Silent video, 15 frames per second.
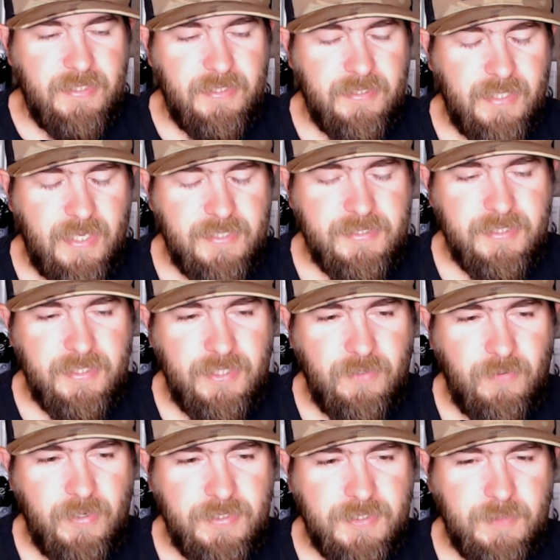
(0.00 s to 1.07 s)
That's an
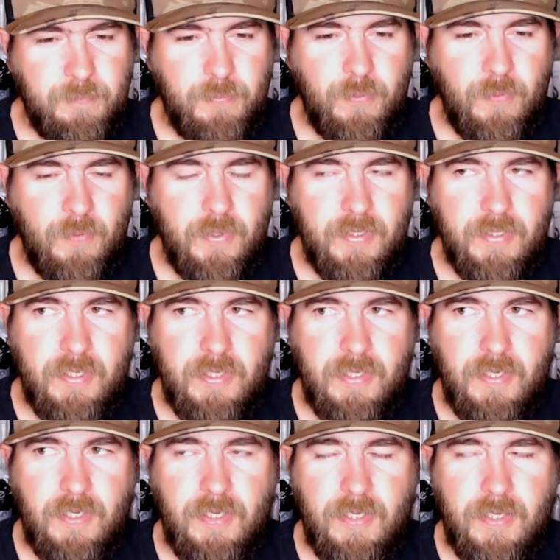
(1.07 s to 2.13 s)
interesting point.
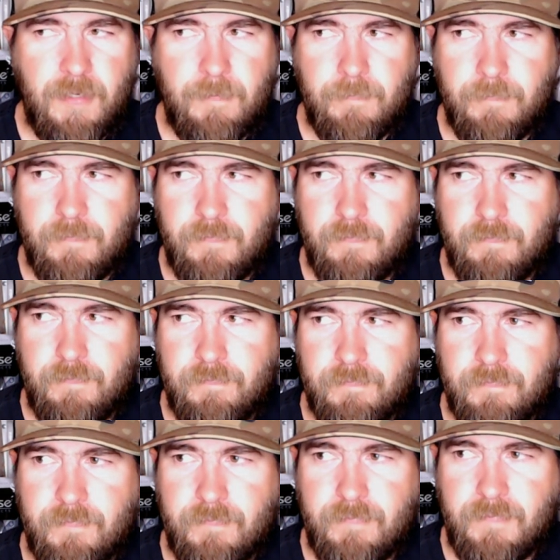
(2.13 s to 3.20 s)
Um,
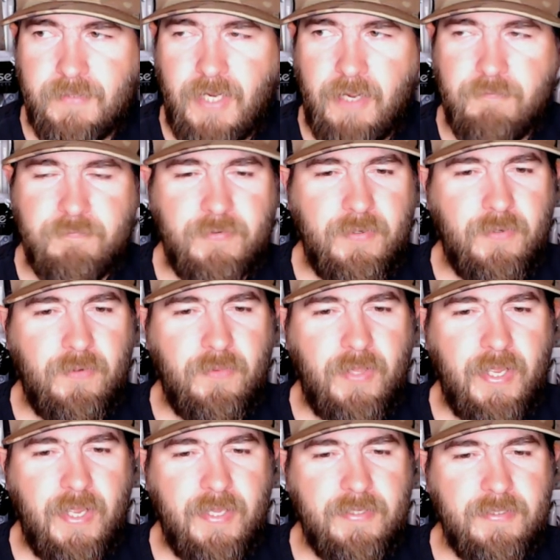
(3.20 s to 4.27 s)
I feel
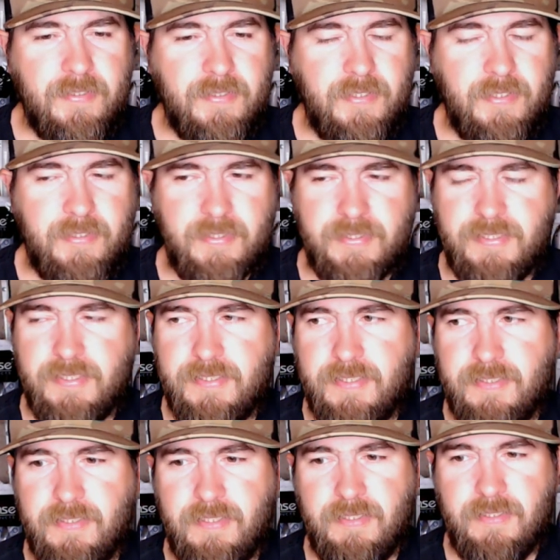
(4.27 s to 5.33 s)
that, and this
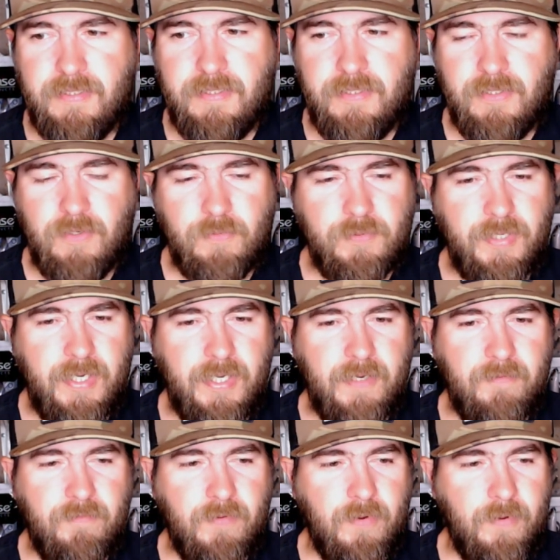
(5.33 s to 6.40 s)
isn't, you know,
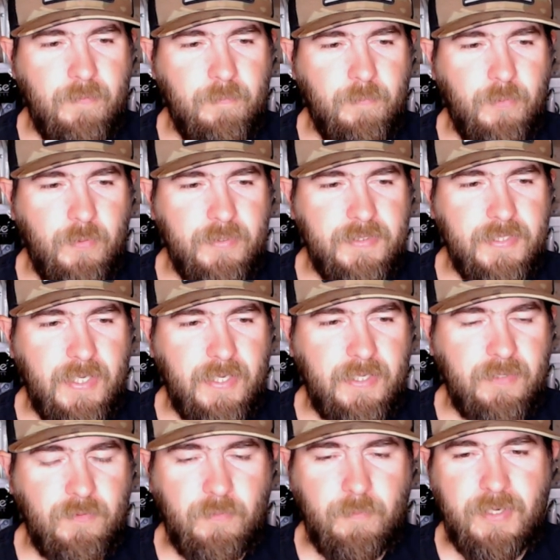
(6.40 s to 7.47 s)
negative on Boyd
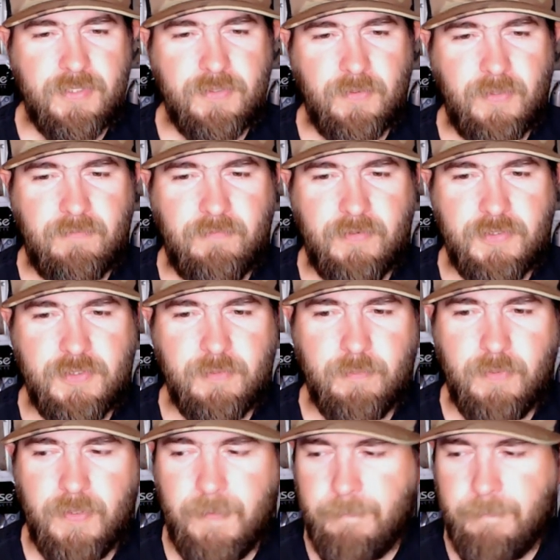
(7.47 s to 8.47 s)
Duckett or Major League Fishing, but